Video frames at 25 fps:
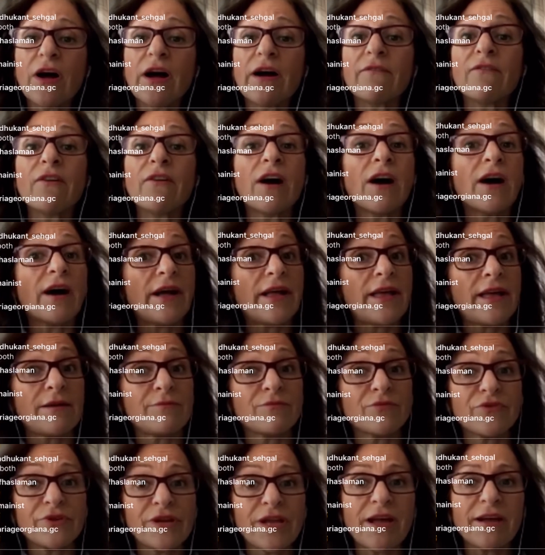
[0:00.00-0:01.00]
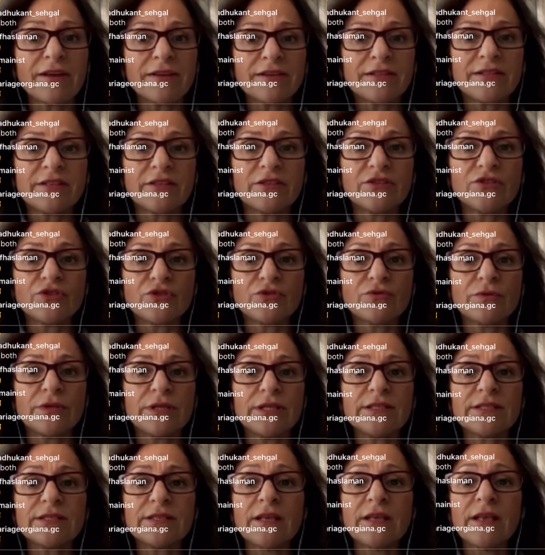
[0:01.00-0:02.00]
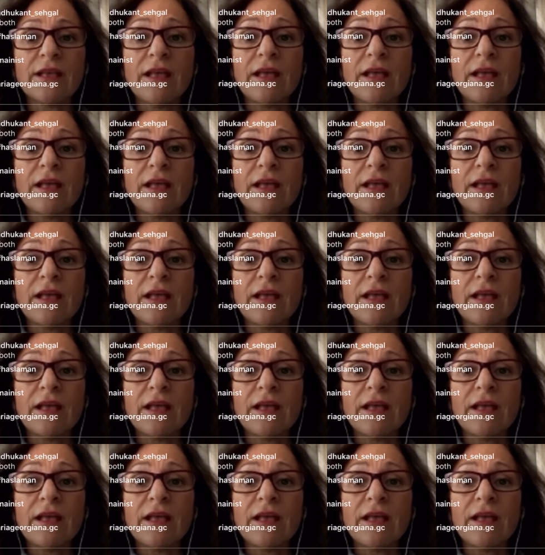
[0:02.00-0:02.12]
how I am reacting to it.